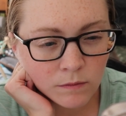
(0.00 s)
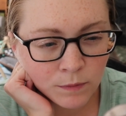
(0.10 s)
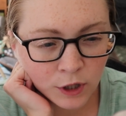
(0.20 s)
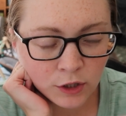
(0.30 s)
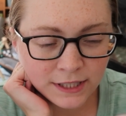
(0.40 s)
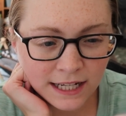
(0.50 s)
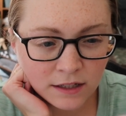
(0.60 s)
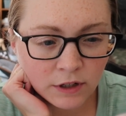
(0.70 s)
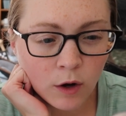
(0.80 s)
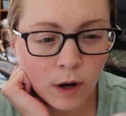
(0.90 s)

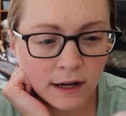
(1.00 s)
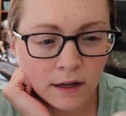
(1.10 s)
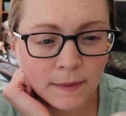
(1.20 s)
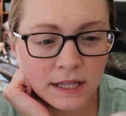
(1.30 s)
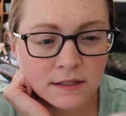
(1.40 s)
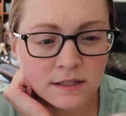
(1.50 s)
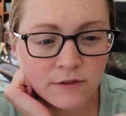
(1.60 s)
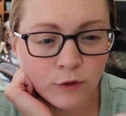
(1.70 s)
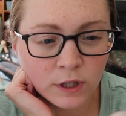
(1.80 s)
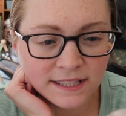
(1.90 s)
Protein requirements
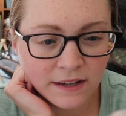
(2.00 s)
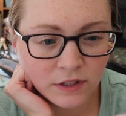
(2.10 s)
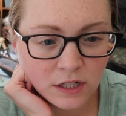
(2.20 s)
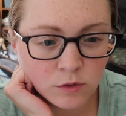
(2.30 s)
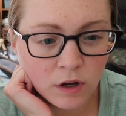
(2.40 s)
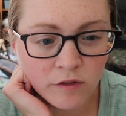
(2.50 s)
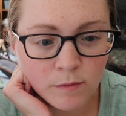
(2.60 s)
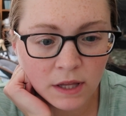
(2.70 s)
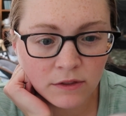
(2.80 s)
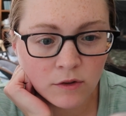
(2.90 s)
for 7 to 12
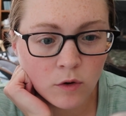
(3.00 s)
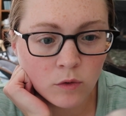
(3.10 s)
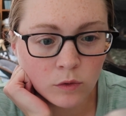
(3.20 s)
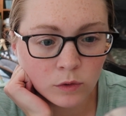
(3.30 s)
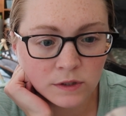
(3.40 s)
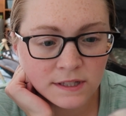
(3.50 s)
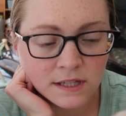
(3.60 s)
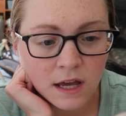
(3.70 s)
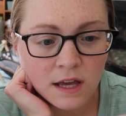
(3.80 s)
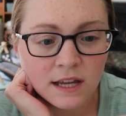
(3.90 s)
month
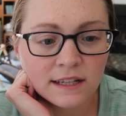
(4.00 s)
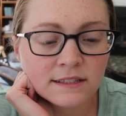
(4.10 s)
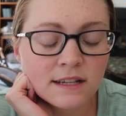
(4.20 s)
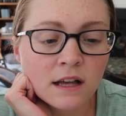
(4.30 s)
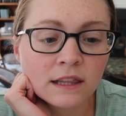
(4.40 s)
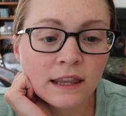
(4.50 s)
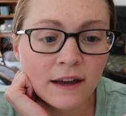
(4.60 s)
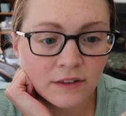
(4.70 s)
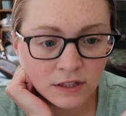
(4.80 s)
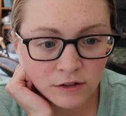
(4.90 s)
olds is
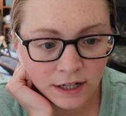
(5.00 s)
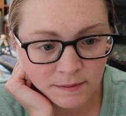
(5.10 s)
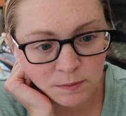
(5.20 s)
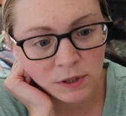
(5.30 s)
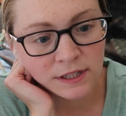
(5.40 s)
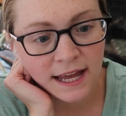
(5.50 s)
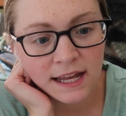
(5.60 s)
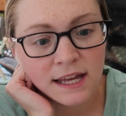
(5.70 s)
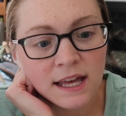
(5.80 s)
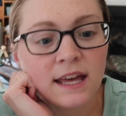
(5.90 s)
11 grams per
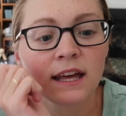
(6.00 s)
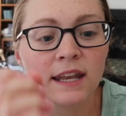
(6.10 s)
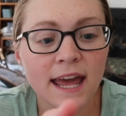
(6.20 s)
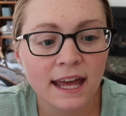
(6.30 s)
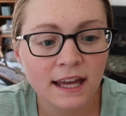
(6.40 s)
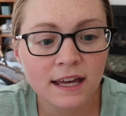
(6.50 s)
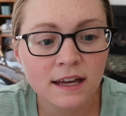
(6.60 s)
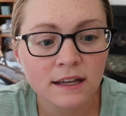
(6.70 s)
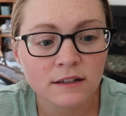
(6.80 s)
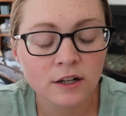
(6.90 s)
day. An
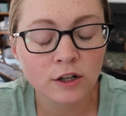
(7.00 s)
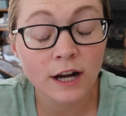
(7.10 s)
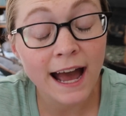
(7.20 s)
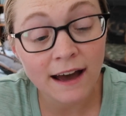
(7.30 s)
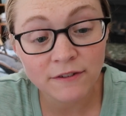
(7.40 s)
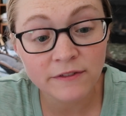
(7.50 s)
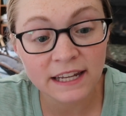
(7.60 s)
egg, or half of